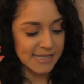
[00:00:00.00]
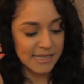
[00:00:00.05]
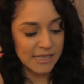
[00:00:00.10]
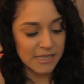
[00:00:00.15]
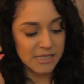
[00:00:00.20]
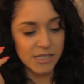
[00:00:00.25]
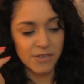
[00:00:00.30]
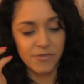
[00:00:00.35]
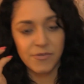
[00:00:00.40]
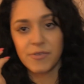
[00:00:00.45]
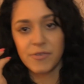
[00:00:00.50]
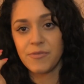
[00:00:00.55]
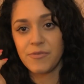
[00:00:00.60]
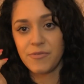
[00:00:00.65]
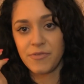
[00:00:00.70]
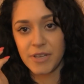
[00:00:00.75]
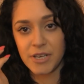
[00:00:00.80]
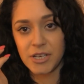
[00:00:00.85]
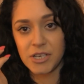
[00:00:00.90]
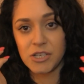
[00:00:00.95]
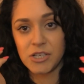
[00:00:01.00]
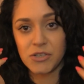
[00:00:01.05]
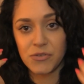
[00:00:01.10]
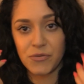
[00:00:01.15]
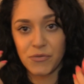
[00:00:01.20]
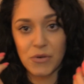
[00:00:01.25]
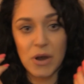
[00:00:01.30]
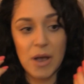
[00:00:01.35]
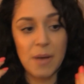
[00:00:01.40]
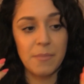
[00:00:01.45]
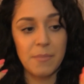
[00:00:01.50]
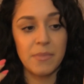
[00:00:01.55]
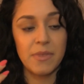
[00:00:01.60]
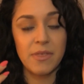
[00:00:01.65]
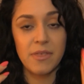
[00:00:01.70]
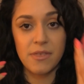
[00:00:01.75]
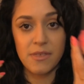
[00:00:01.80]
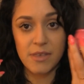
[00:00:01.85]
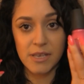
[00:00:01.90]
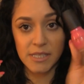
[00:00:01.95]
a different finish from
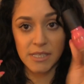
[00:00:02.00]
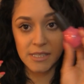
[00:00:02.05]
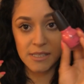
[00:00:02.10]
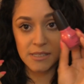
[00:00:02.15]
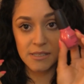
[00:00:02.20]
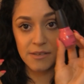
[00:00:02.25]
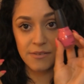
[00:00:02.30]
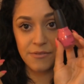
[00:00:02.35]
this